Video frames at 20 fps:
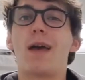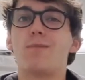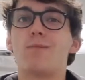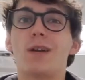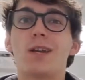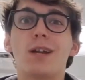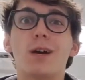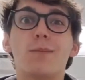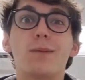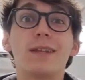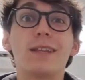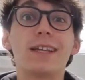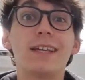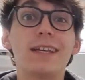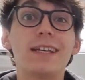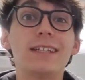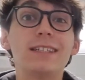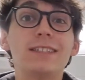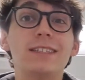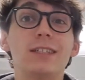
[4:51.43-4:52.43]
It may not be the
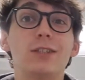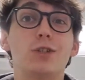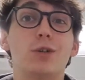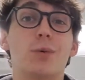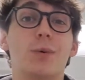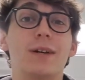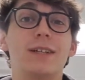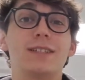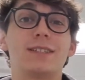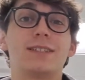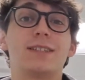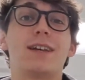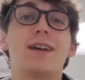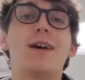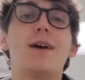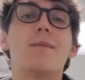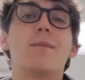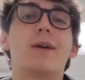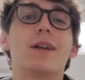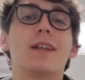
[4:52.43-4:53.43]
easy choice,
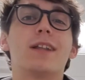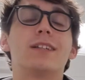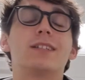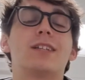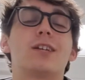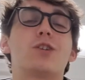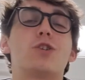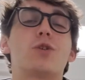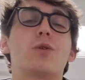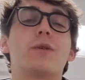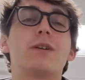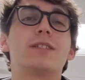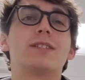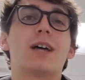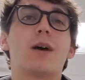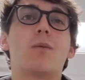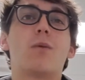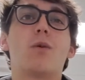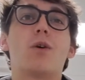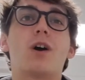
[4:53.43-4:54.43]
but it is a choice
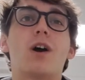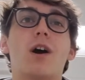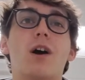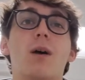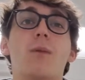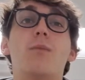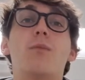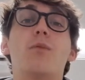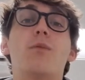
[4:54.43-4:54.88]
that will come